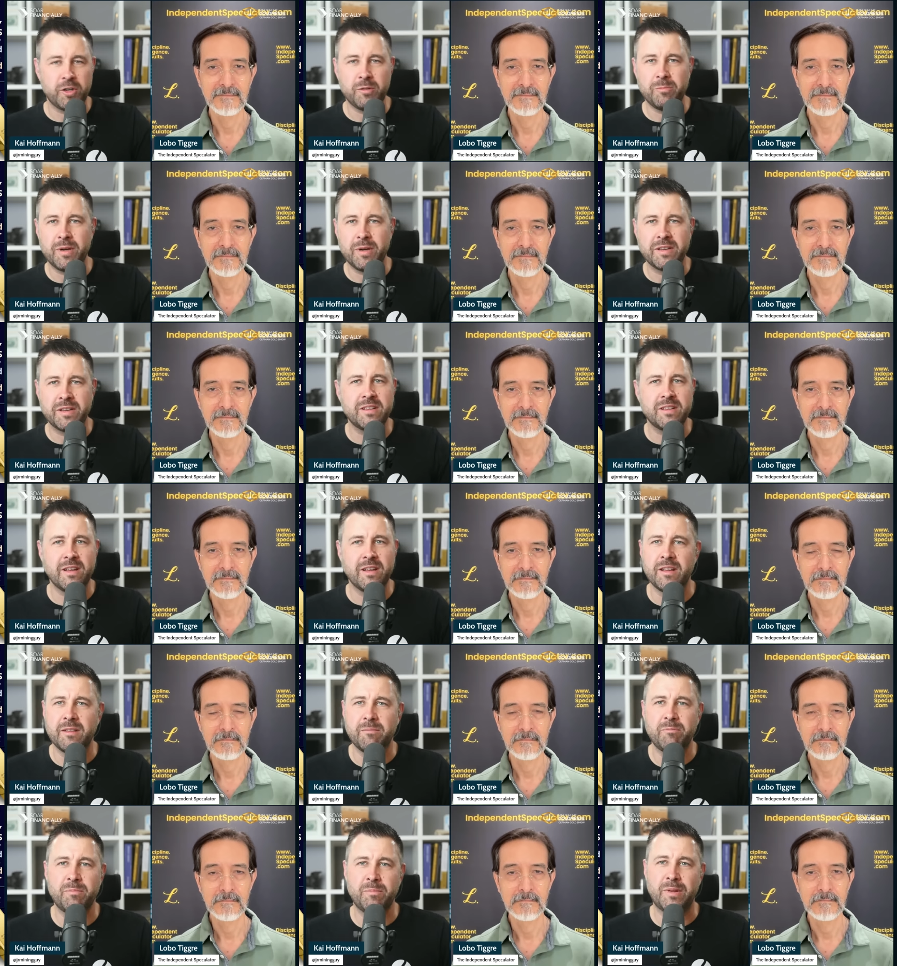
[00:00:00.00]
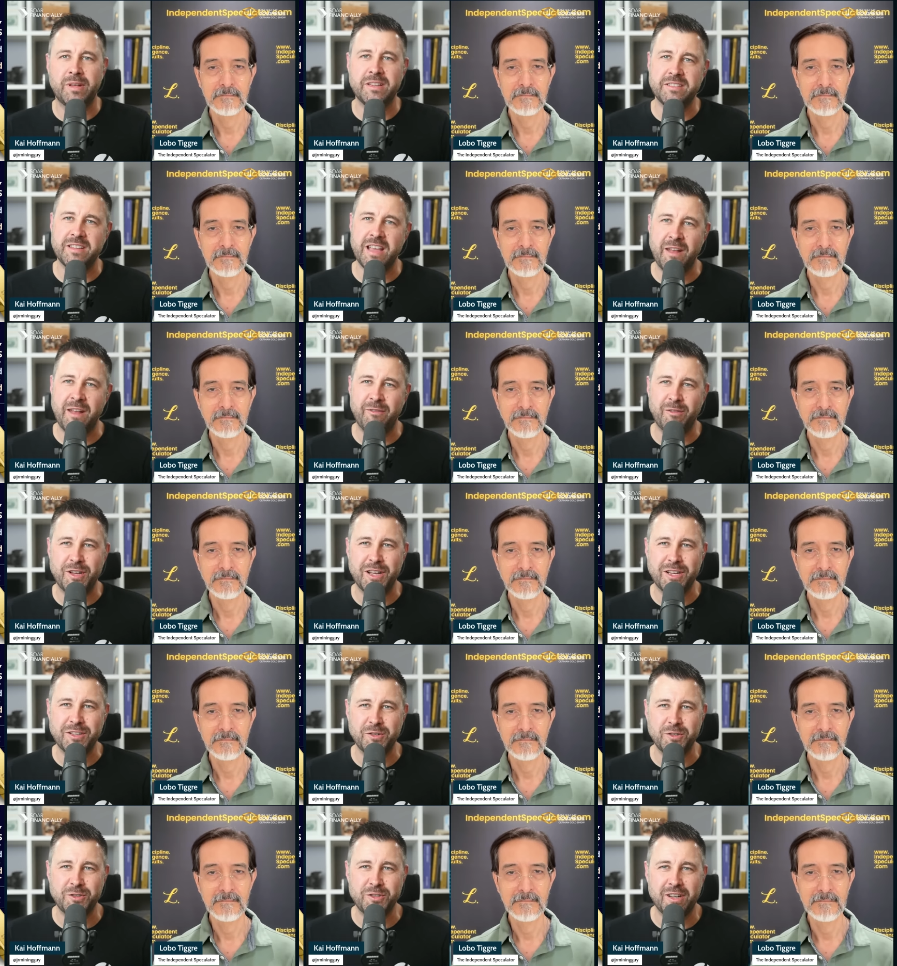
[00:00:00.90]
Speaker 1: but uh, please advertise
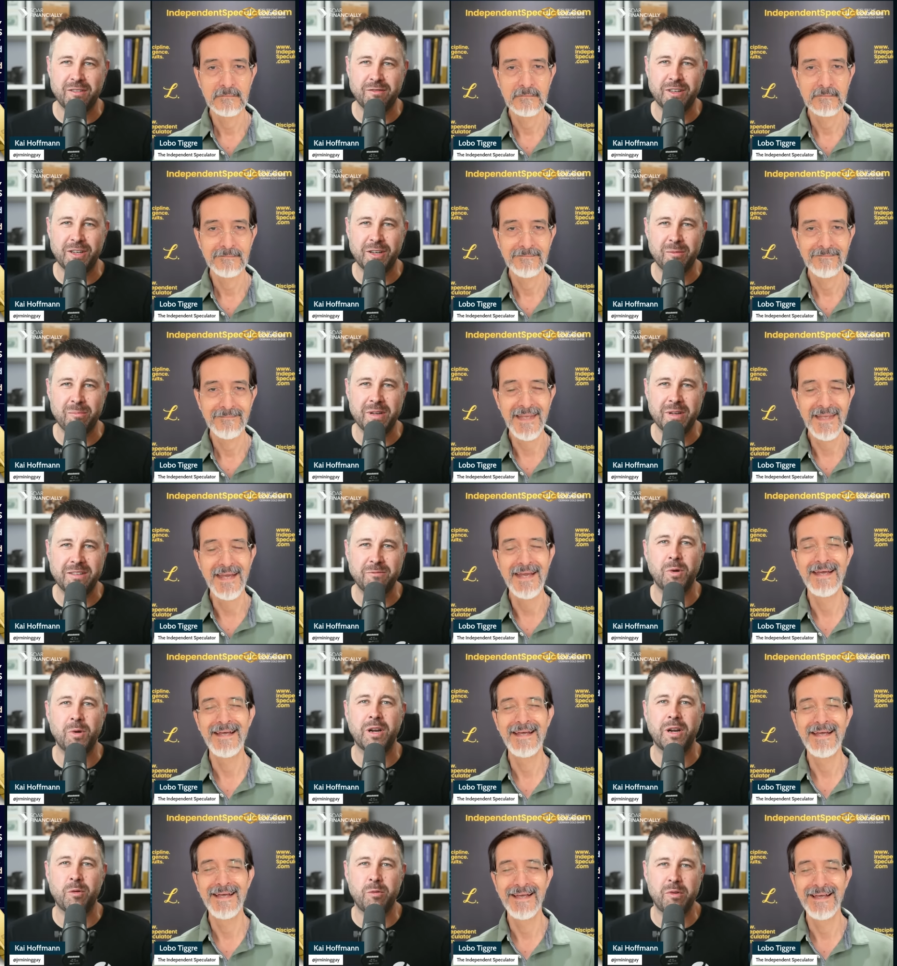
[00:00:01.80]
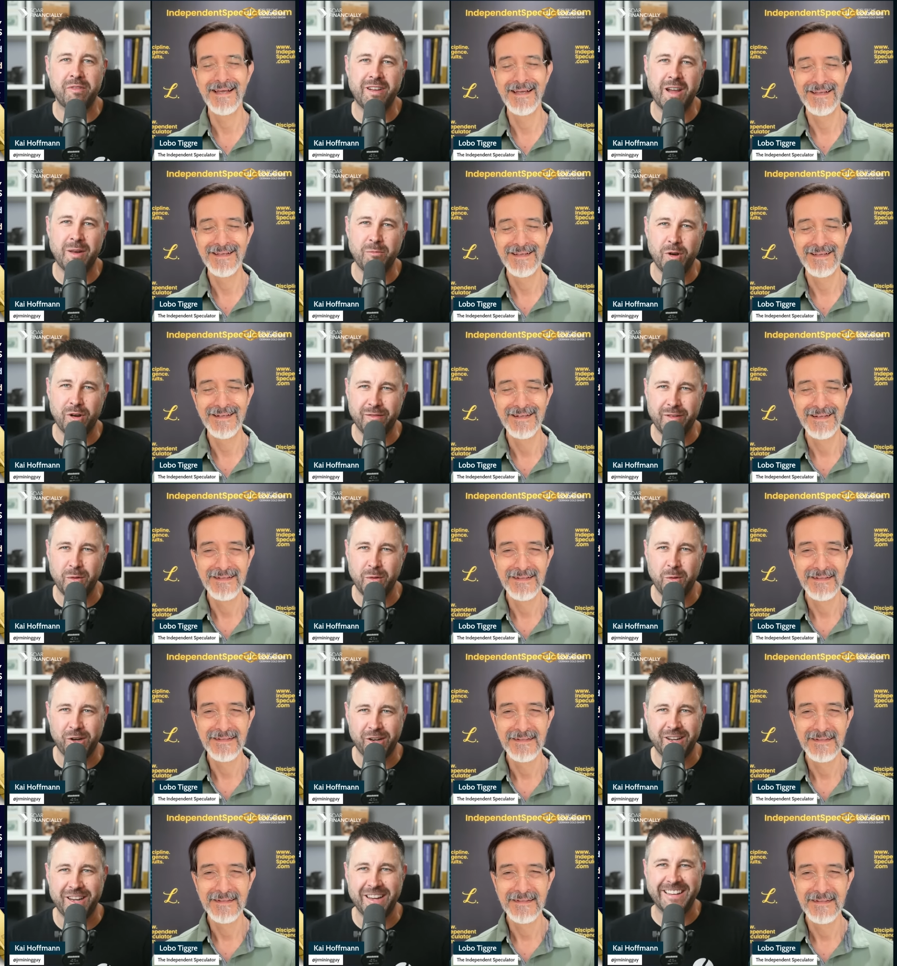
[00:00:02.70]
yourself a little bit. Where can we find more of your work?
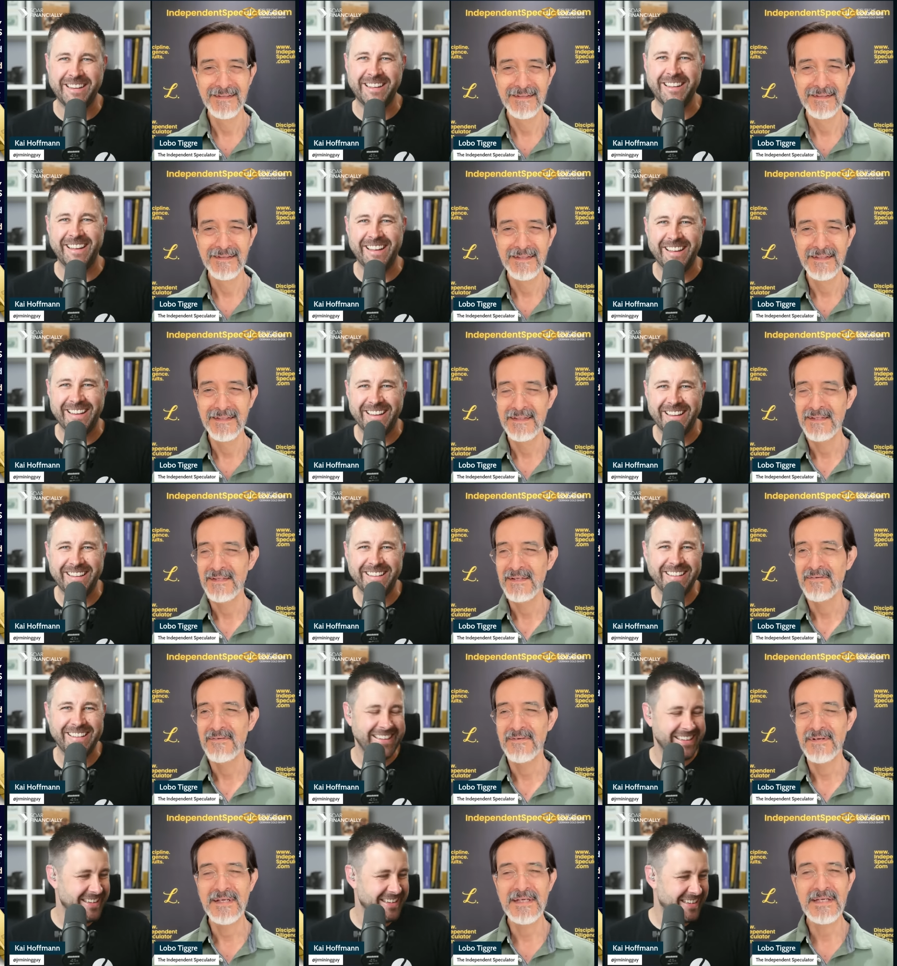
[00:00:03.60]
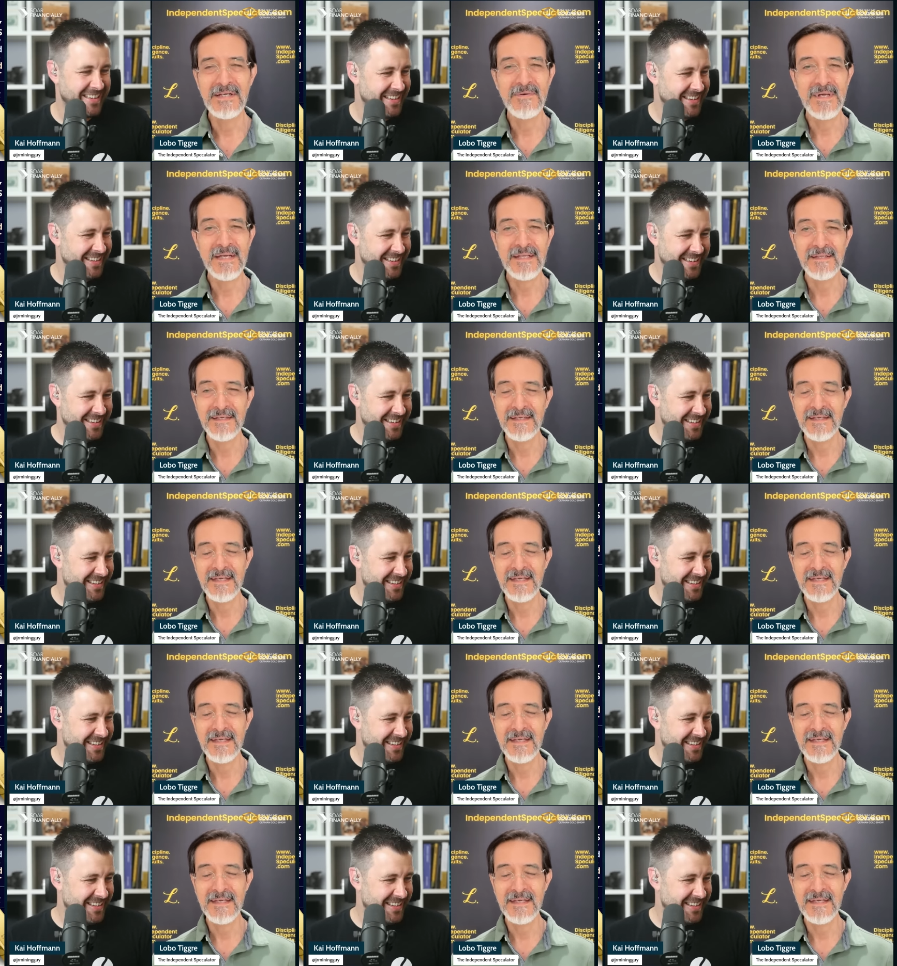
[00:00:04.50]
Speaker 2: Very quickly,